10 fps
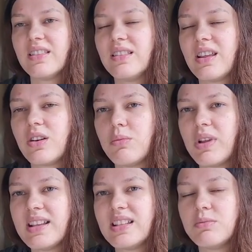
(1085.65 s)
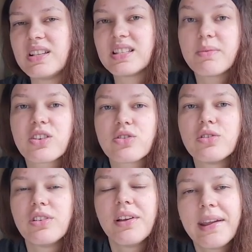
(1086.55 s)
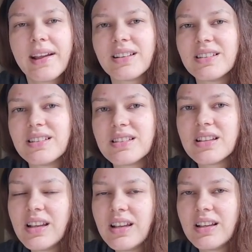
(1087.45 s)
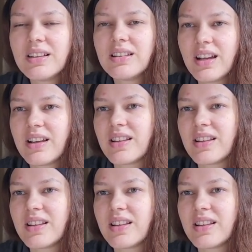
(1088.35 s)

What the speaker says: they're made to be special, and yeah,